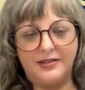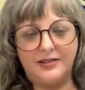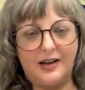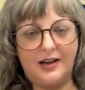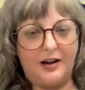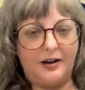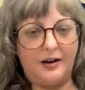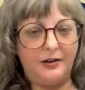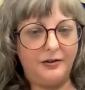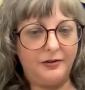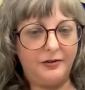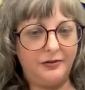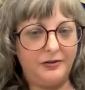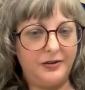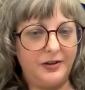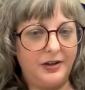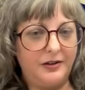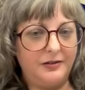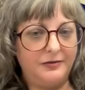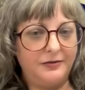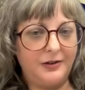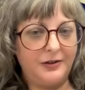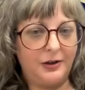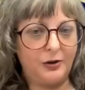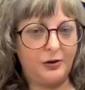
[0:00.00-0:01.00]
of the
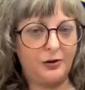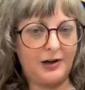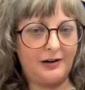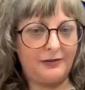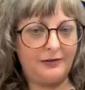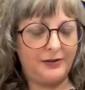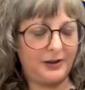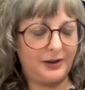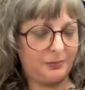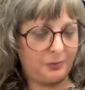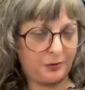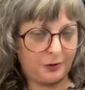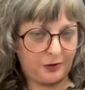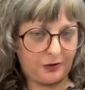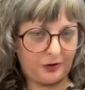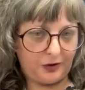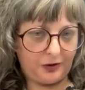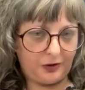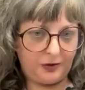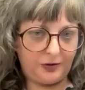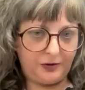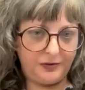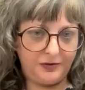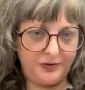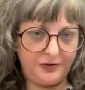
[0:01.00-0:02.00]
photographic
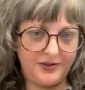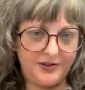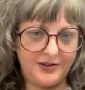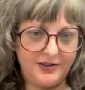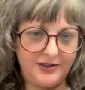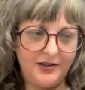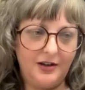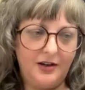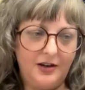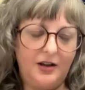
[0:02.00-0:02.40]
proofs,